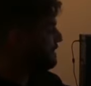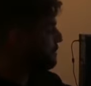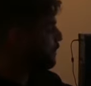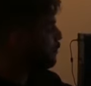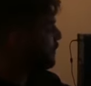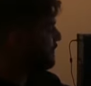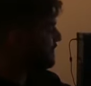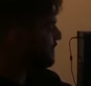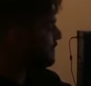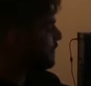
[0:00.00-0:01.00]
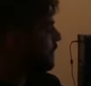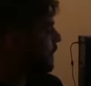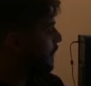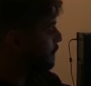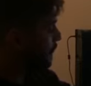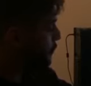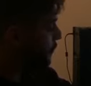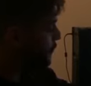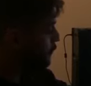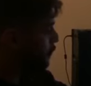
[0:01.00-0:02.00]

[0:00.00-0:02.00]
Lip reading: is my location far away